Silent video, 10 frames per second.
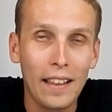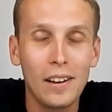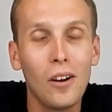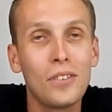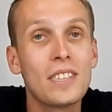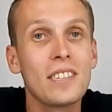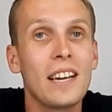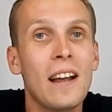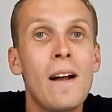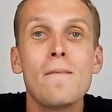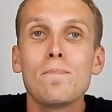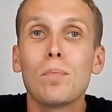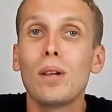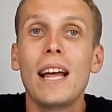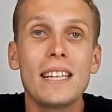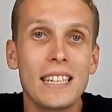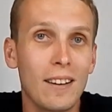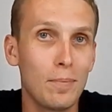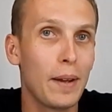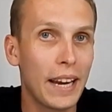And then obviously,
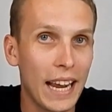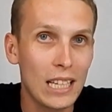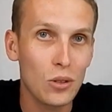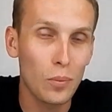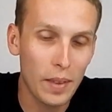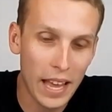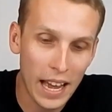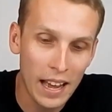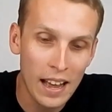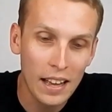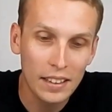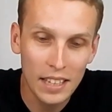plenty of big hits from there.